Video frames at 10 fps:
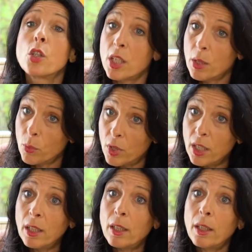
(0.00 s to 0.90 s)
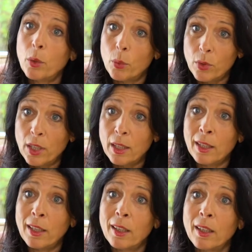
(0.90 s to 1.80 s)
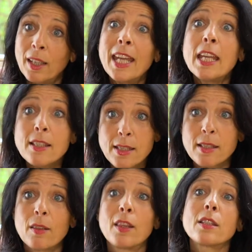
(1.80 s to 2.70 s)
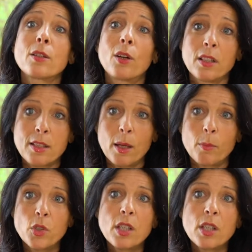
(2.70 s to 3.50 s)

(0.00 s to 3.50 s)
She really, really is this concept.